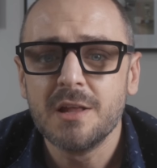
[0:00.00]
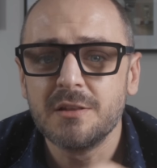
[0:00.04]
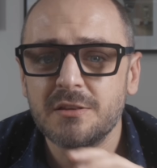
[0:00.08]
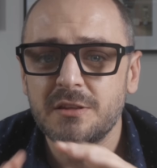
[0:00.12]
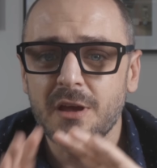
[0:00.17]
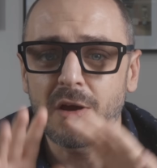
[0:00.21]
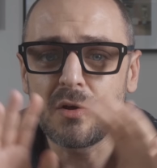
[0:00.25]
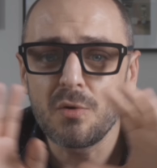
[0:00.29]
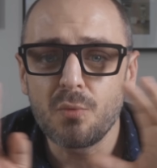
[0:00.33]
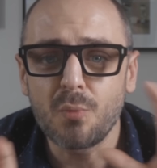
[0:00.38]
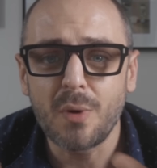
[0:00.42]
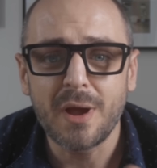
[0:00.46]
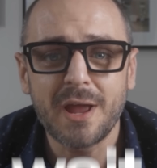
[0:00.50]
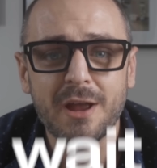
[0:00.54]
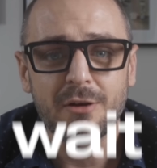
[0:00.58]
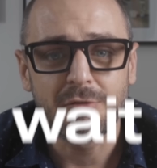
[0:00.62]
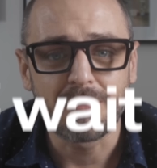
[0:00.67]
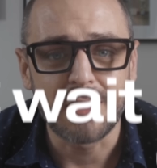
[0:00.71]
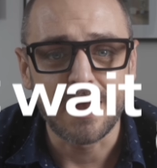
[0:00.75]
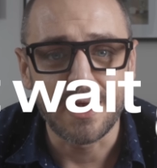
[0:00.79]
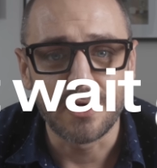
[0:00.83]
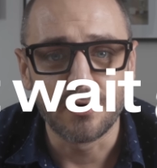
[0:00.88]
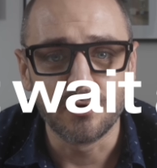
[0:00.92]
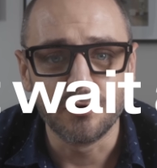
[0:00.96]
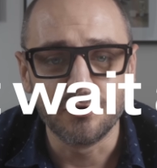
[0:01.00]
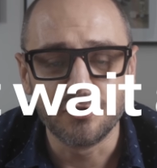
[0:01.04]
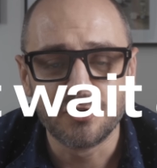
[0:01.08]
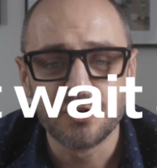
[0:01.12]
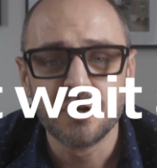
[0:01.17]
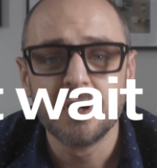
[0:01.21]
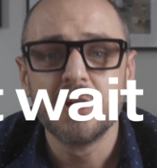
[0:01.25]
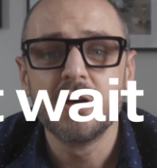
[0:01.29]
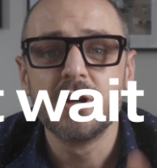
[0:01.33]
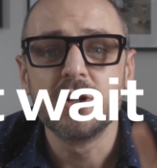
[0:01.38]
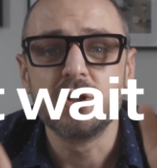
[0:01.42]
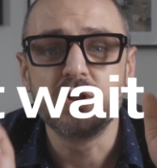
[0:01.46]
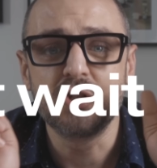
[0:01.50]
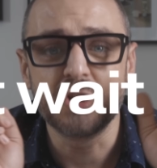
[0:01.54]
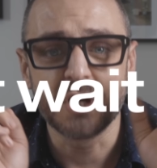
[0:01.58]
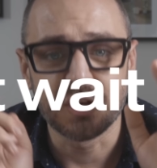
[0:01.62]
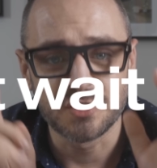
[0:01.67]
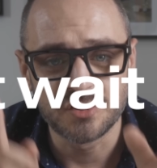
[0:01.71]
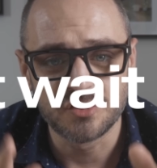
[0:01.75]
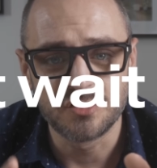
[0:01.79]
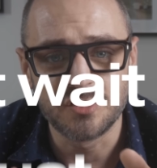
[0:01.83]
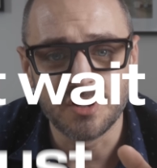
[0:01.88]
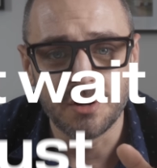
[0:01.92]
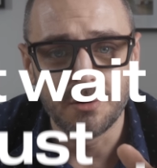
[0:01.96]
Don't wait around,
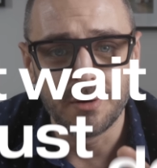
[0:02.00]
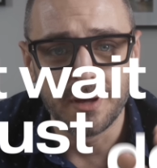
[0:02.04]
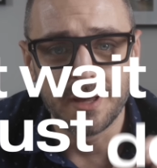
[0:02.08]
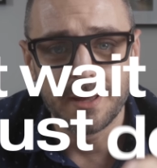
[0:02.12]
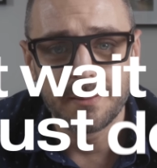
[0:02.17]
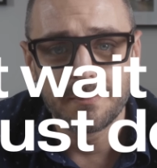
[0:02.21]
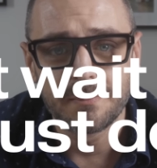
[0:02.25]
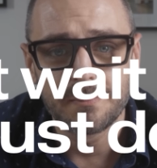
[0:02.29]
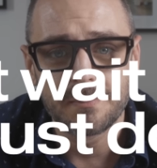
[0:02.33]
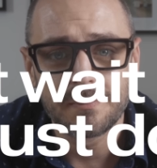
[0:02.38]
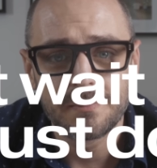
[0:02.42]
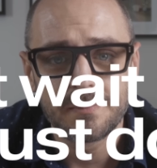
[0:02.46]
just do it.